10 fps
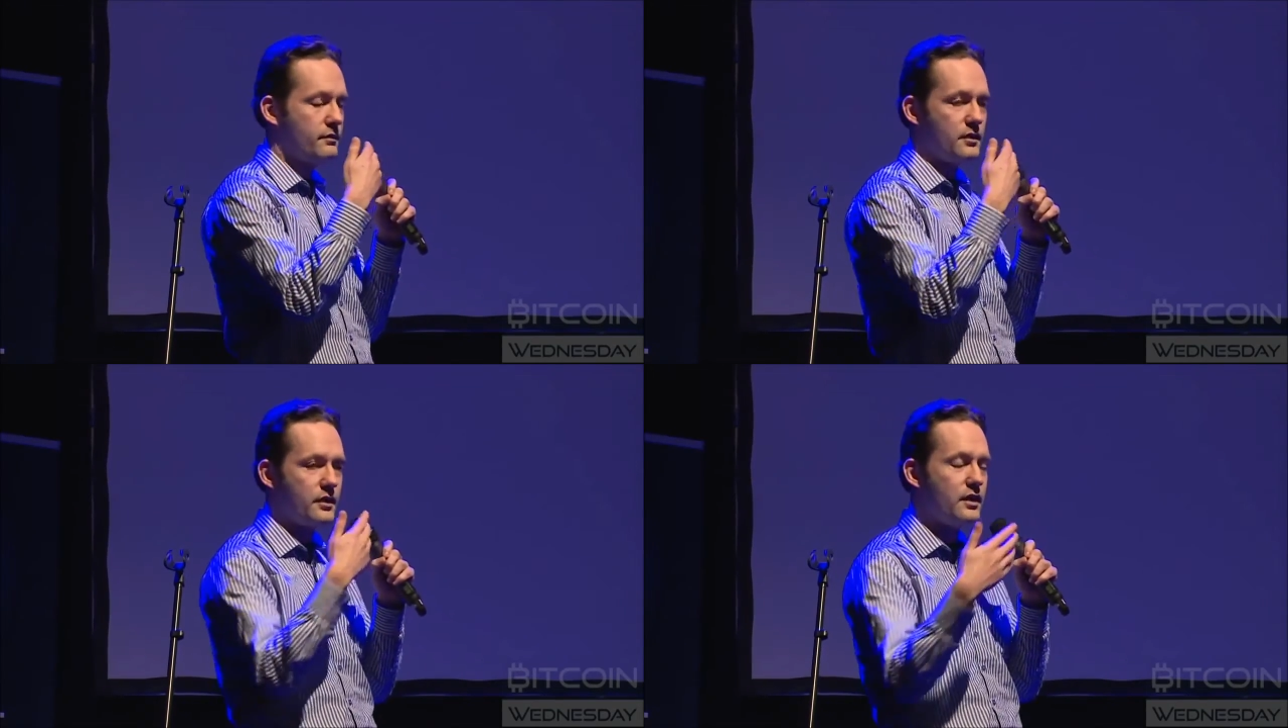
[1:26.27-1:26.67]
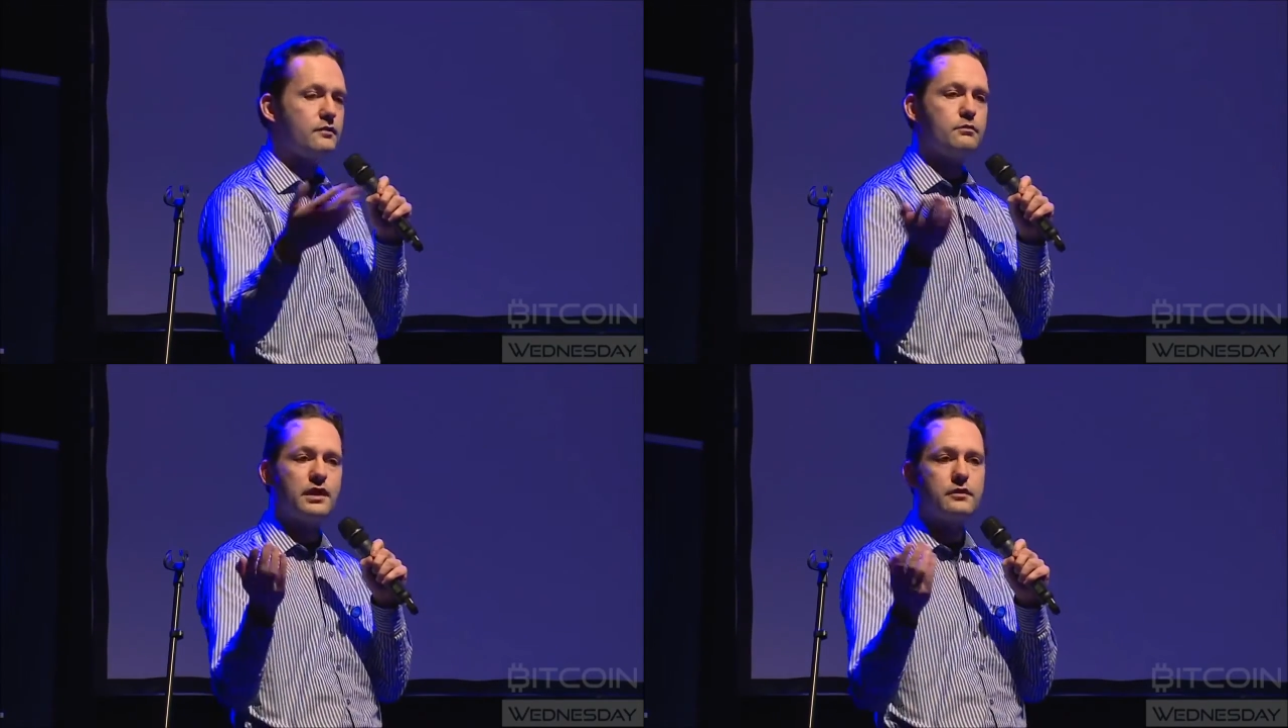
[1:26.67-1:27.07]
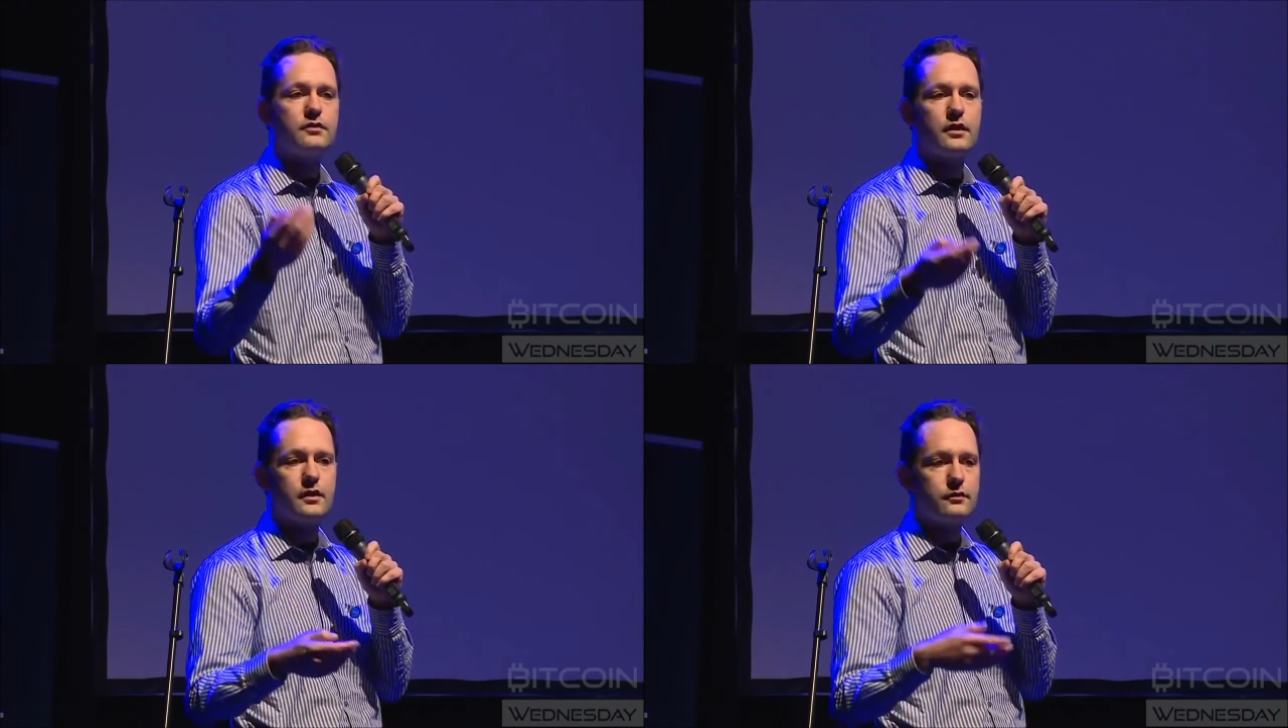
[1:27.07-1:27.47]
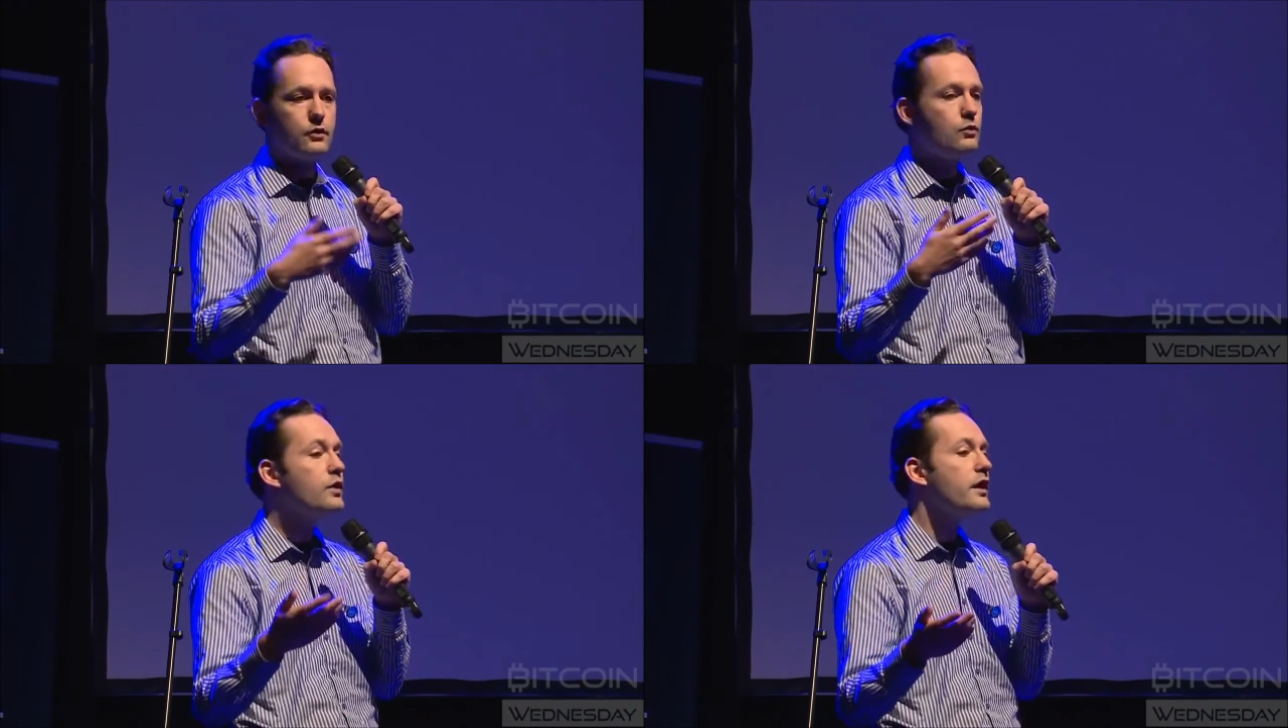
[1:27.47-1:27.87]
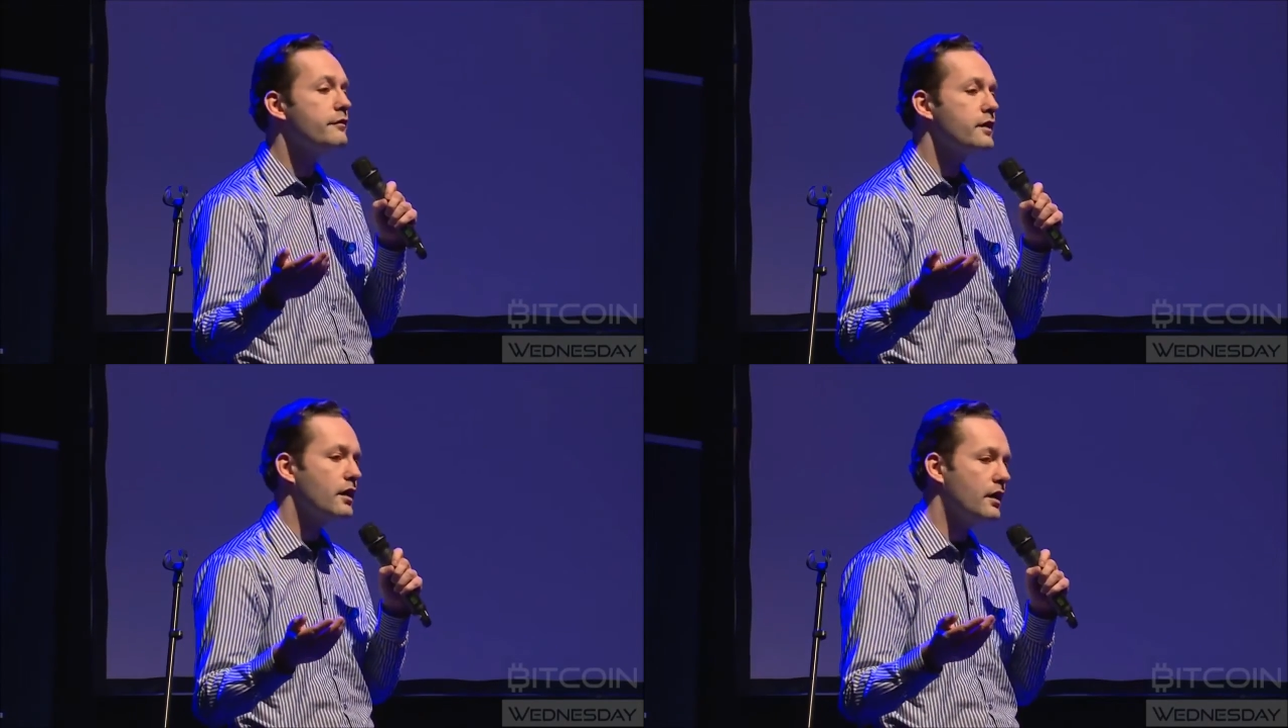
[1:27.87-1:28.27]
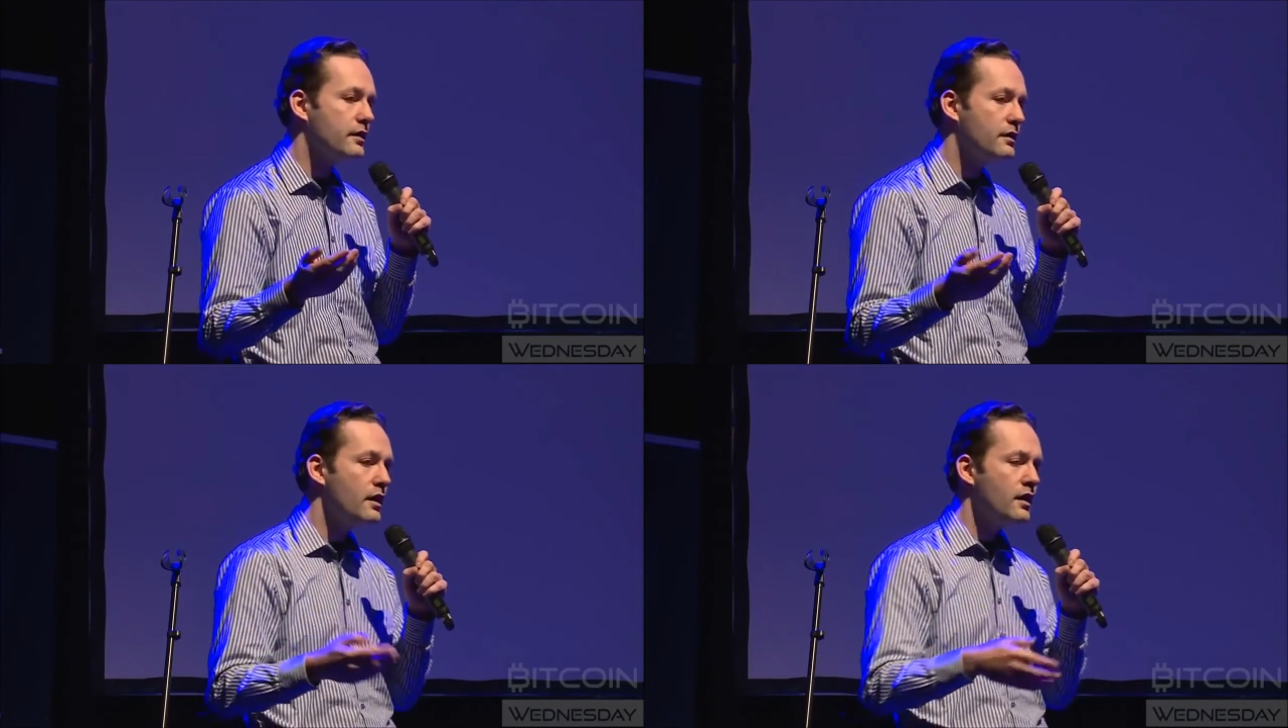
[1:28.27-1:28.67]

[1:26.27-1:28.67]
against BitShares or whatever kind.